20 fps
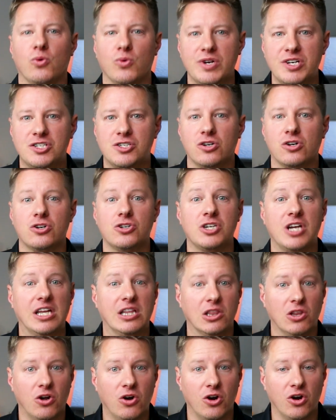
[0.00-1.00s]
research
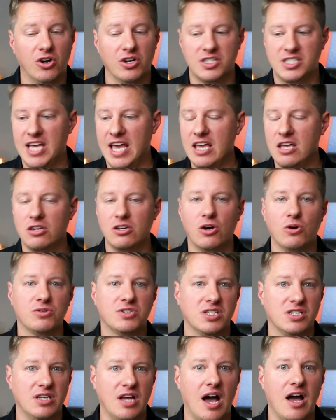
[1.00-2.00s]
and learn, take
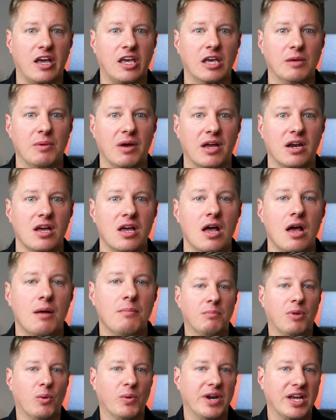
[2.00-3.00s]
notes and document.
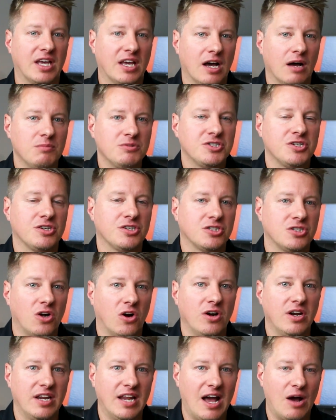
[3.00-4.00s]
But when it comes to
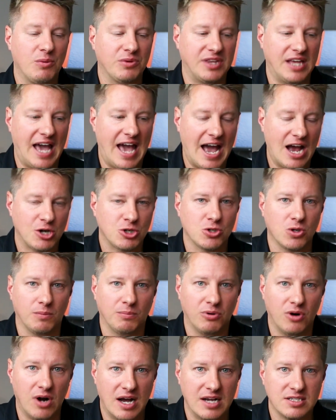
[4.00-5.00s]
starting out with the actual
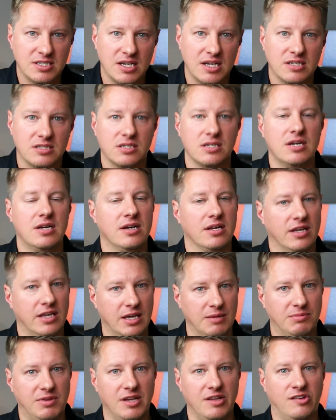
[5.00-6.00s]
process,
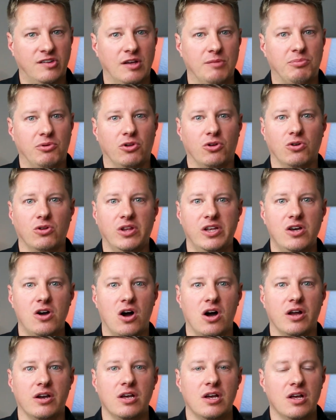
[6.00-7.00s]
keep things simple early
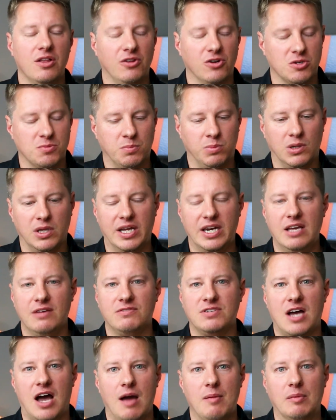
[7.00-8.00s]
on. There's plenty
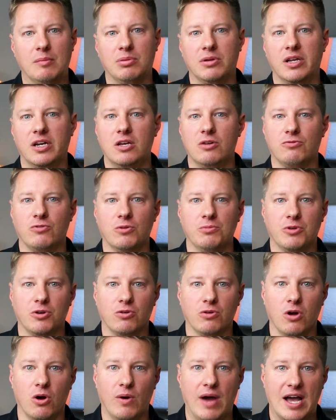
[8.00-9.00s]
of time and plenty of room to
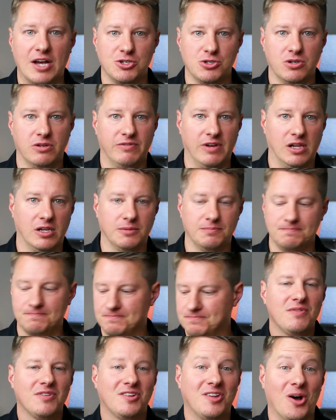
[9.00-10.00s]
grow as you develop.
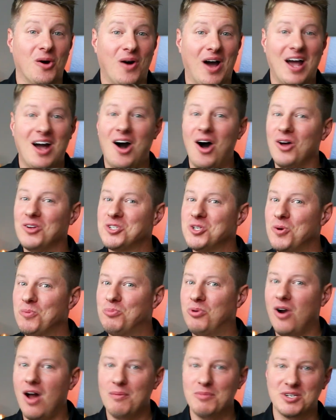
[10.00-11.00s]
So I also
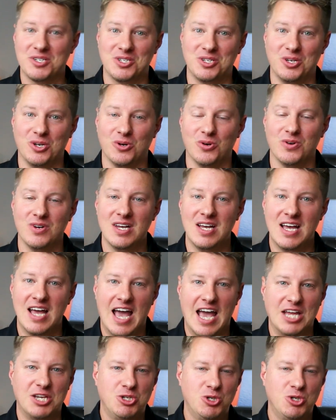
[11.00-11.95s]
promised you a